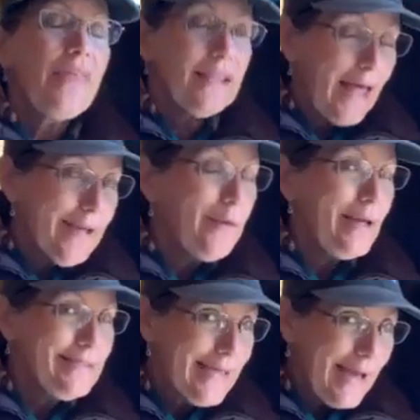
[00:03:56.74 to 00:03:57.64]
They like
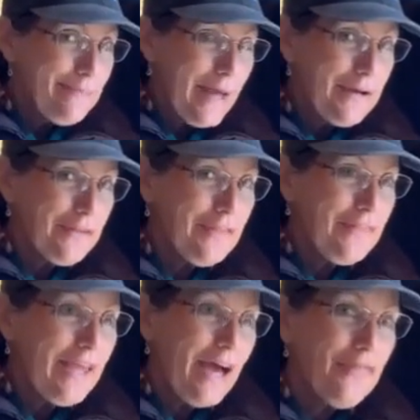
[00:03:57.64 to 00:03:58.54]
one side better
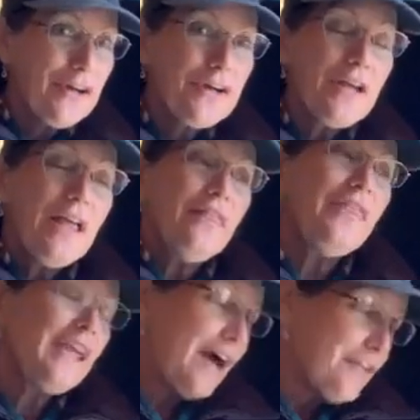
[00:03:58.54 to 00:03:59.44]
than the other.
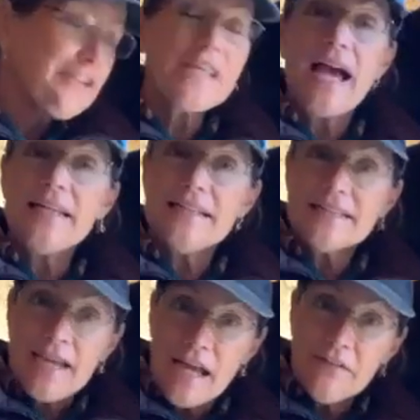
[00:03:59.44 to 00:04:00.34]
The other side
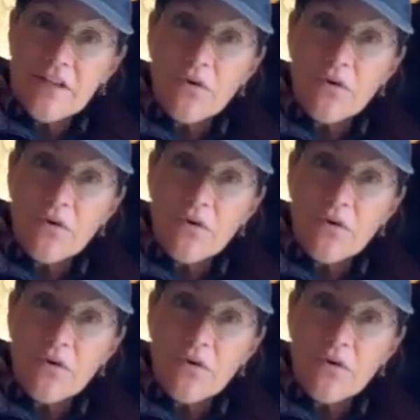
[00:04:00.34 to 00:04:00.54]
gets kind of